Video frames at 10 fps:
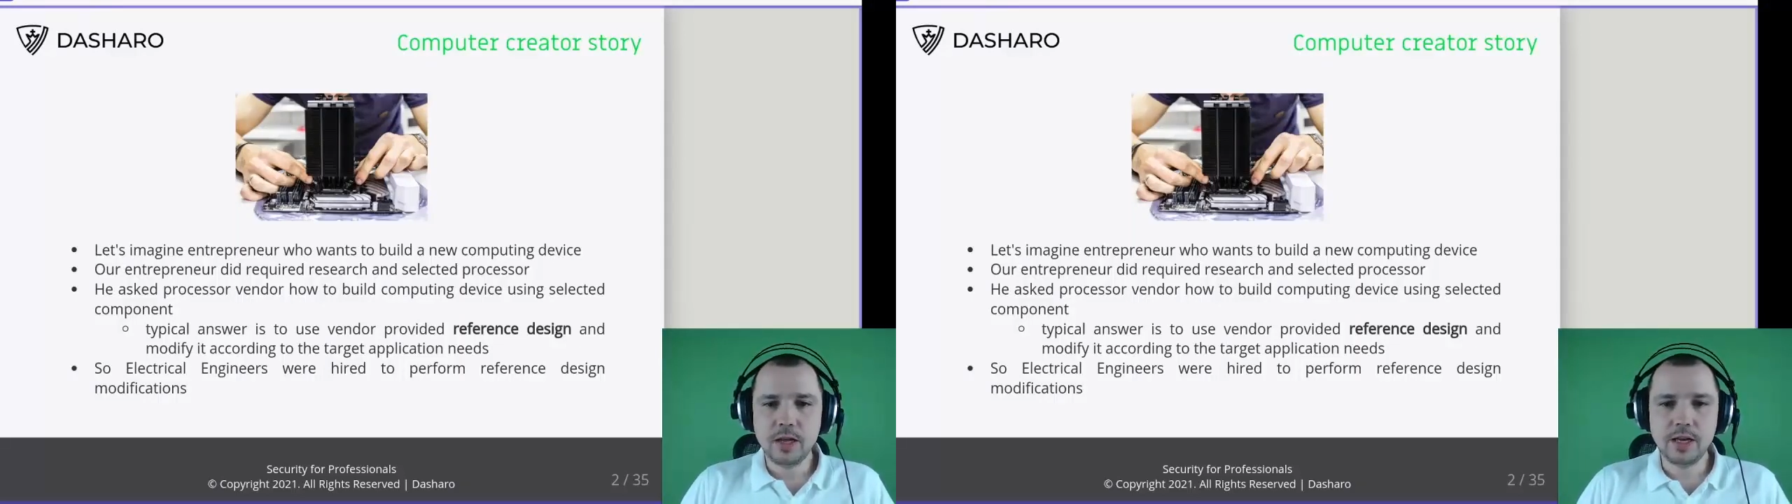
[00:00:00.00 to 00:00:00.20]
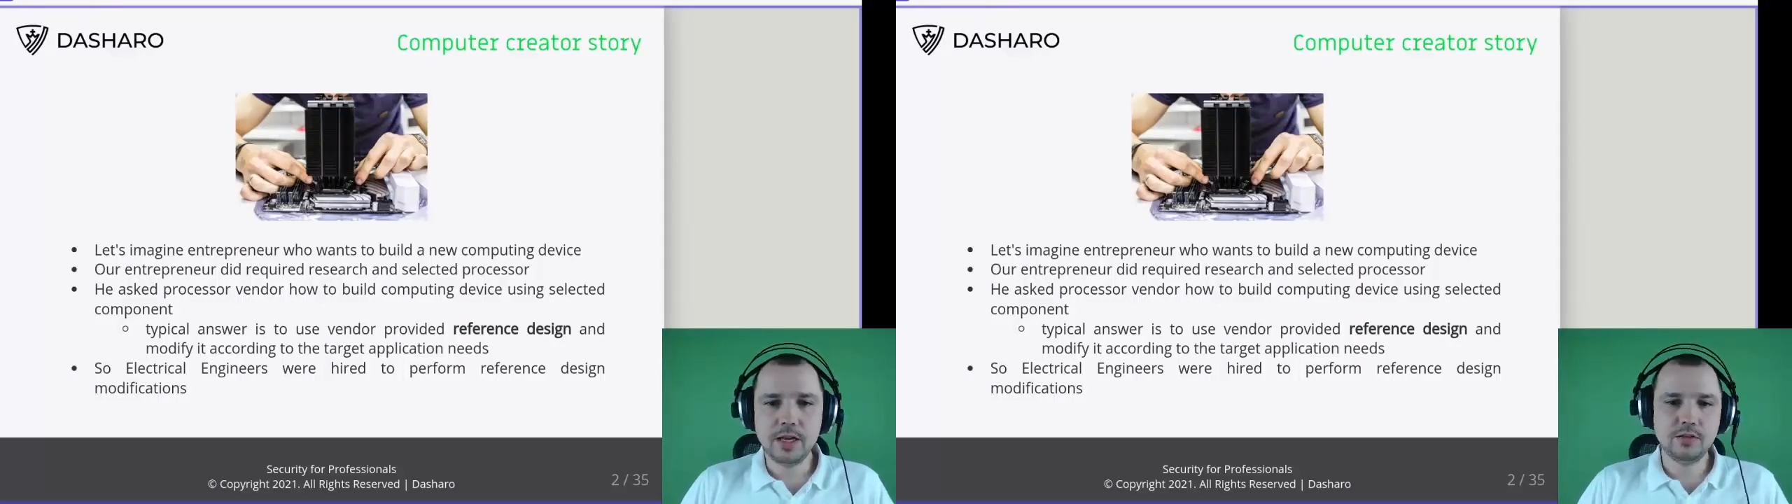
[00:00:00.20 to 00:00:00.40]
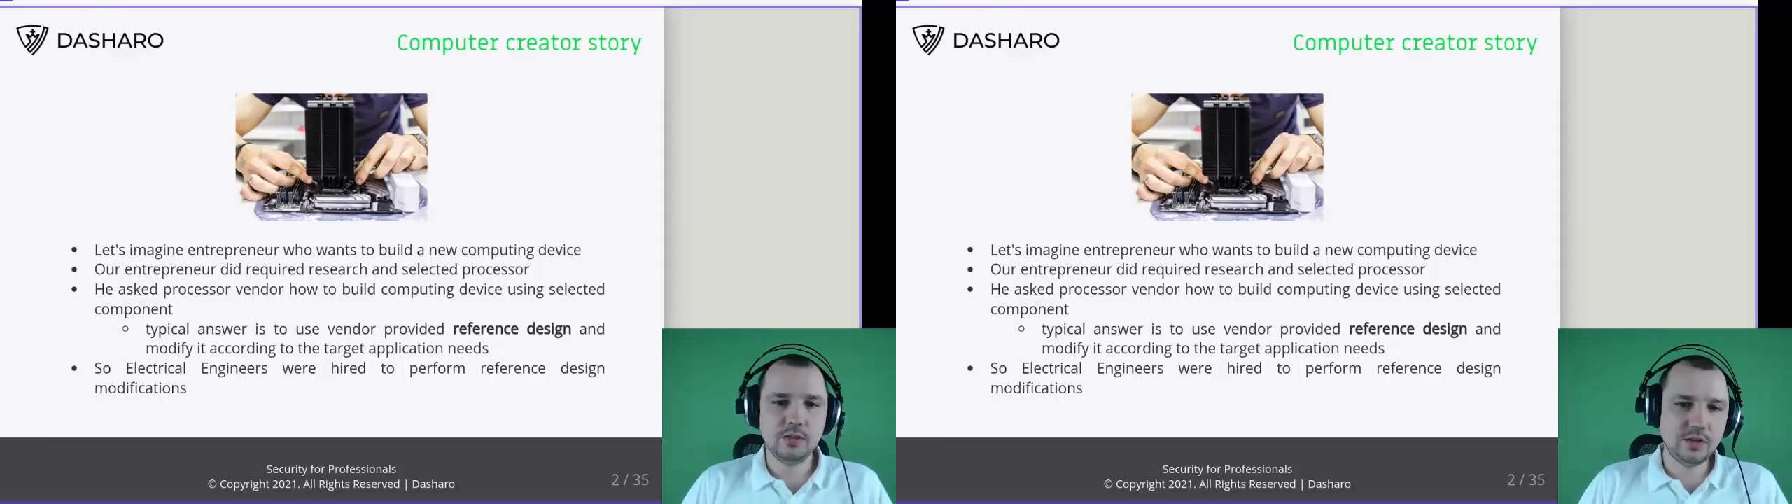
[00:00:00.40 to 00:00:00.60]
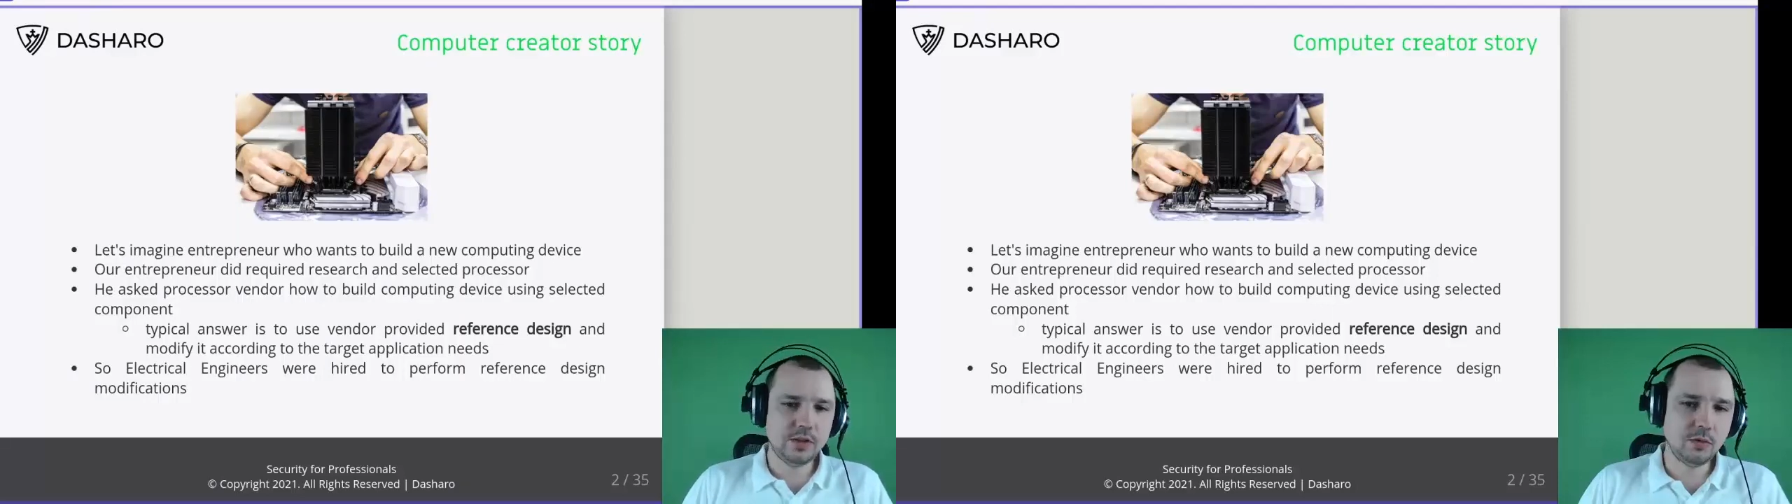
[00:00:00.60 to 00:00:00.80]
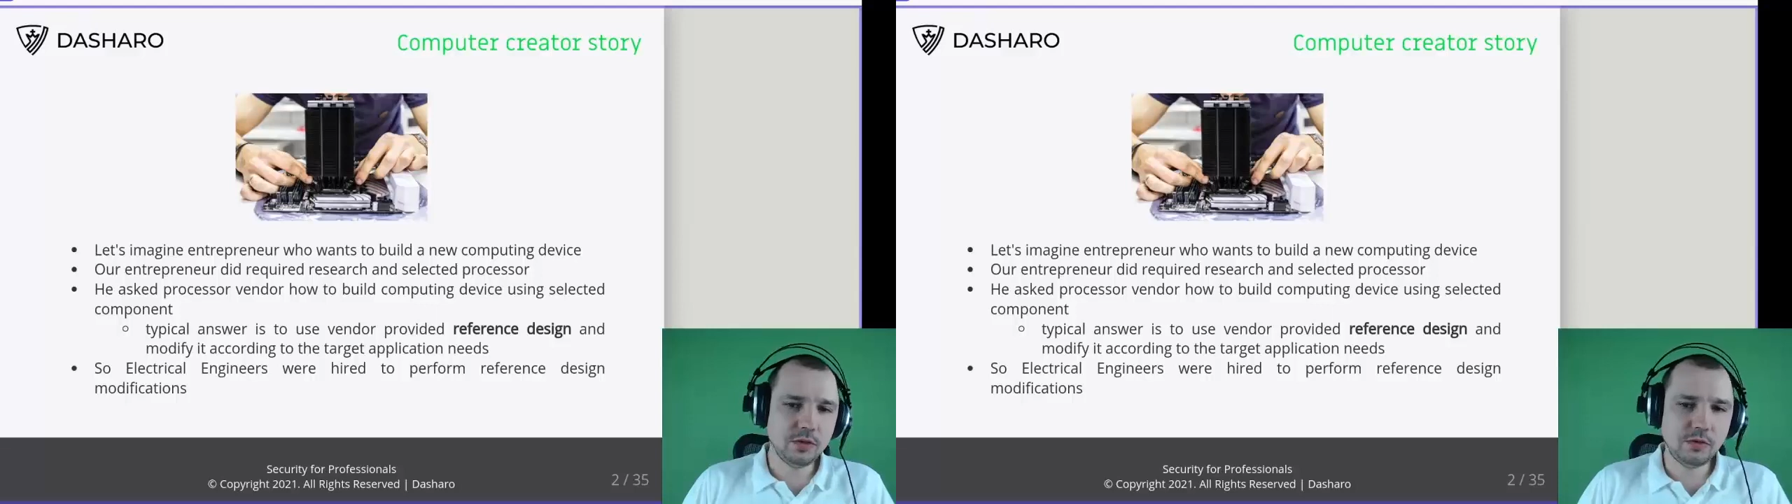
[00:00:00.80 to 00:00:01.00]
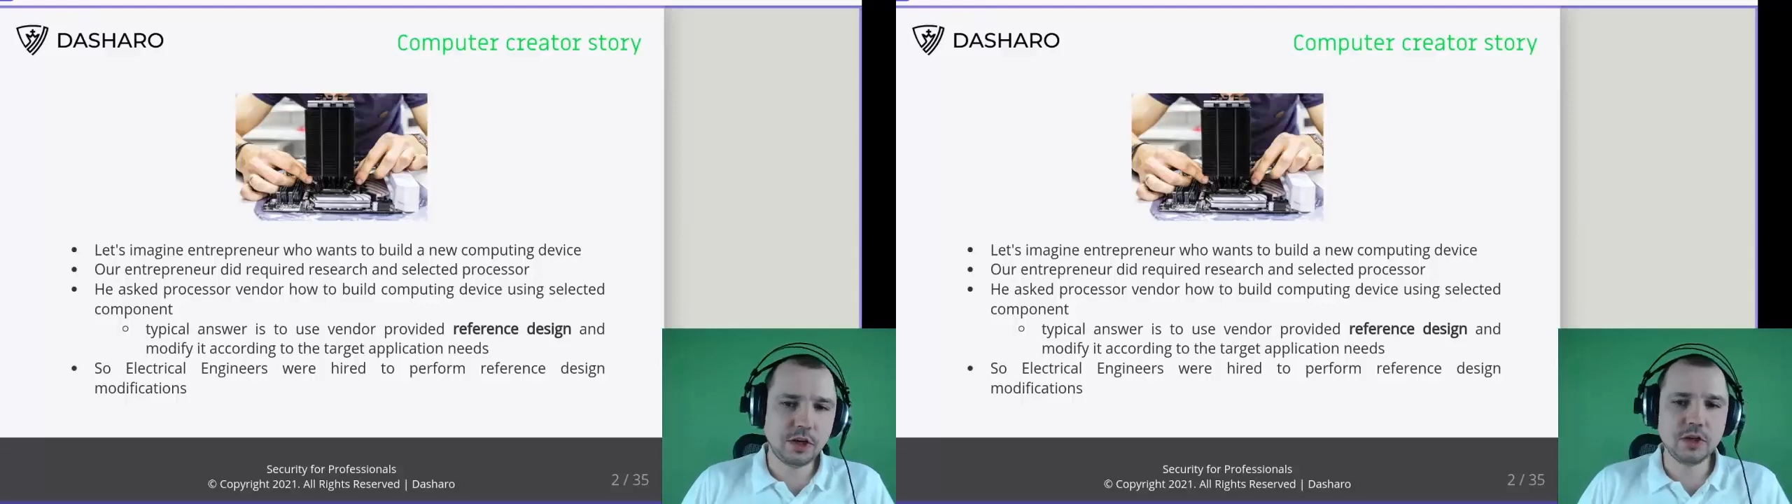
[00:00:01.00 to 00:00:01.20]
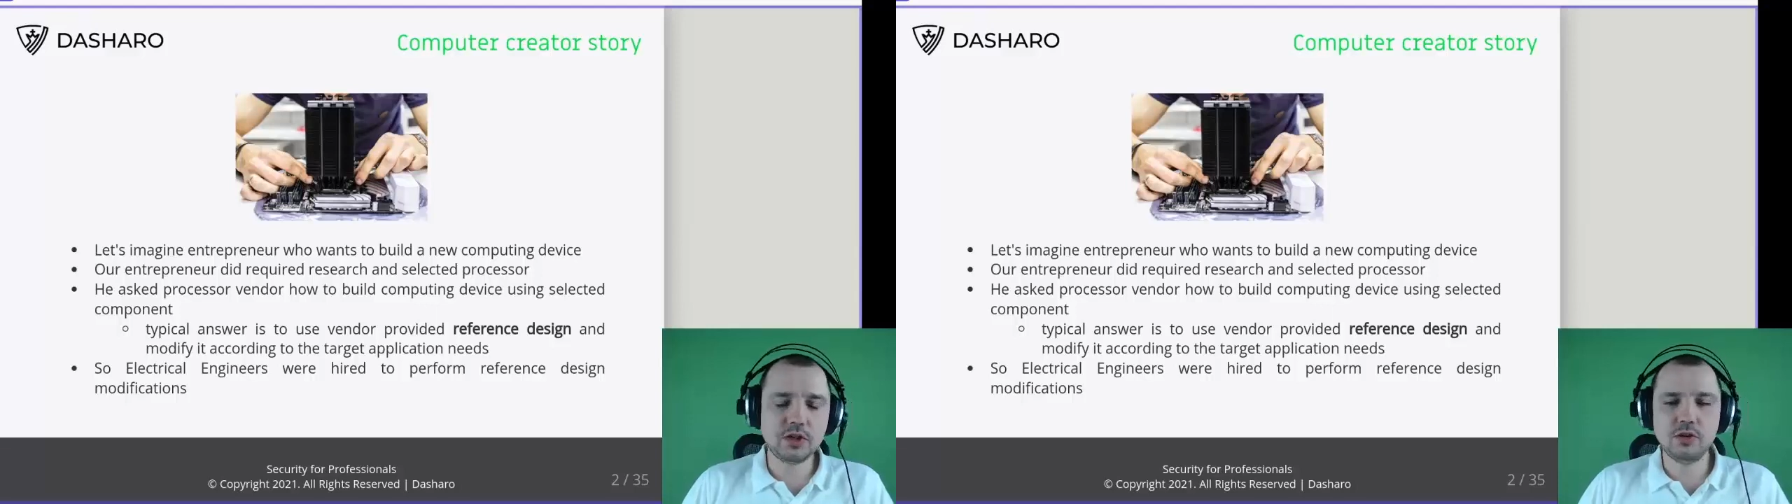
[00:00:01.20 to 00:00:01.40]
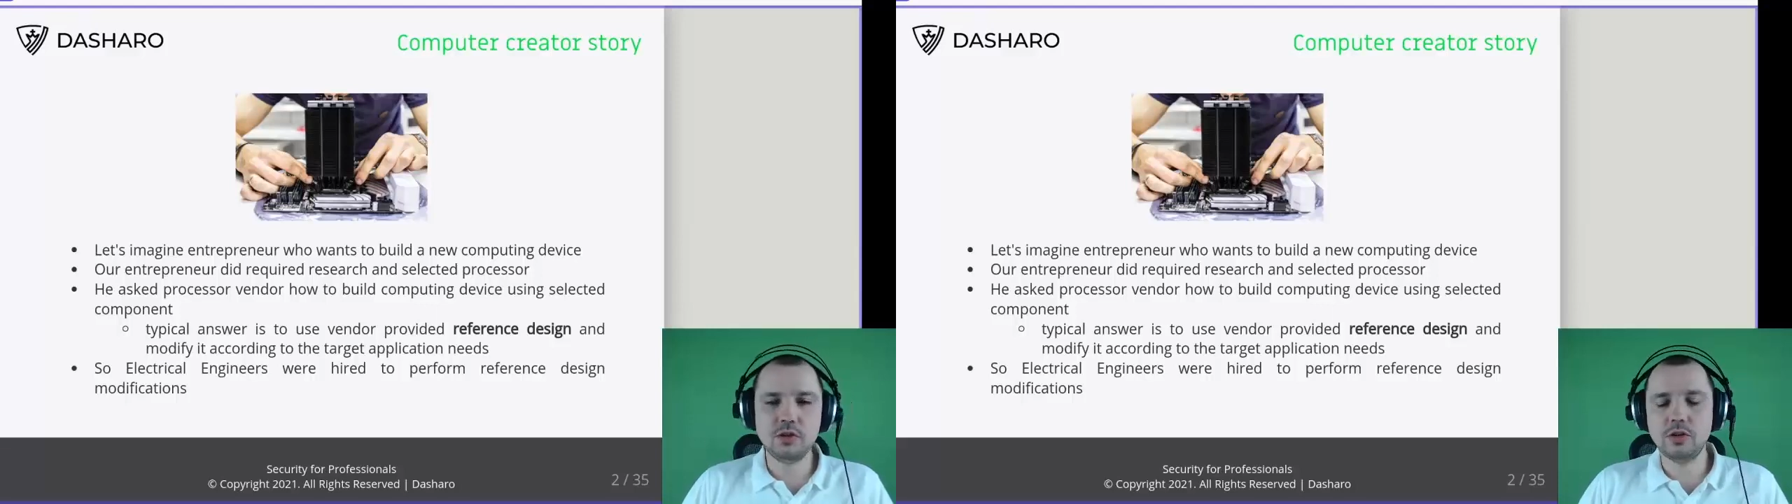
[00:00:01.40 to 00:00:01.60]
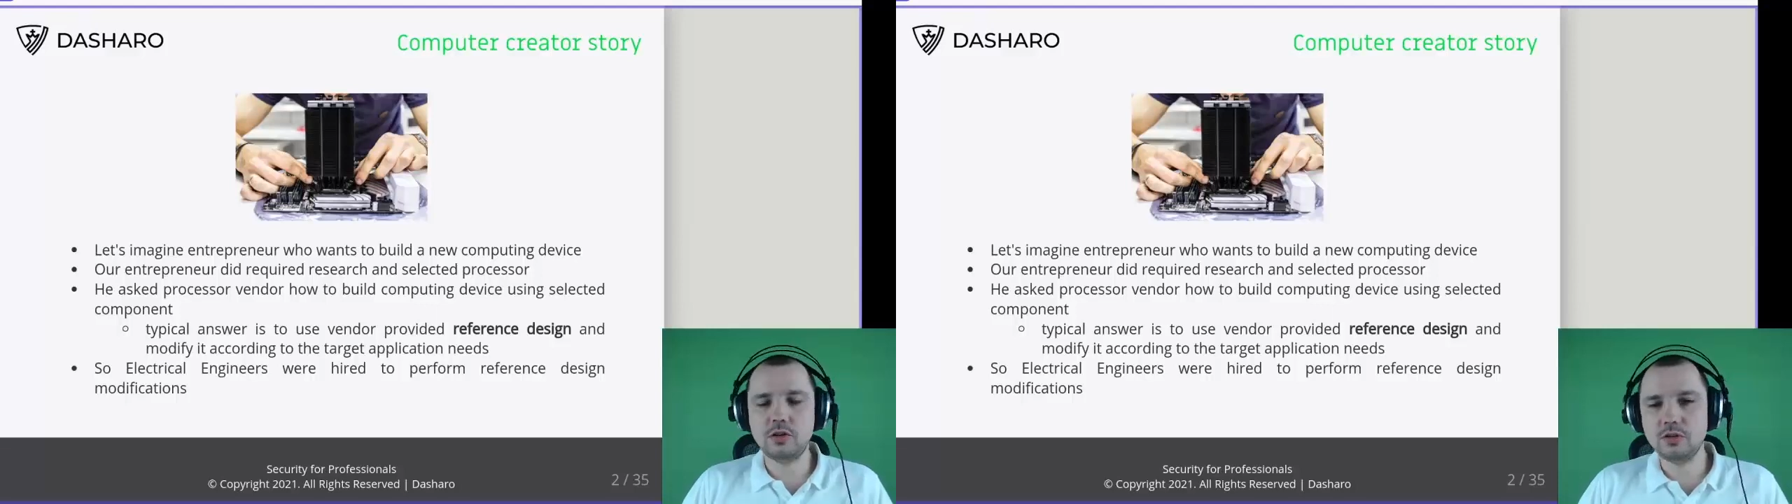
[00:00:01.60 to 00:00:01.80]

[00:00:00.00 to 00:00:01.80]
and did the modification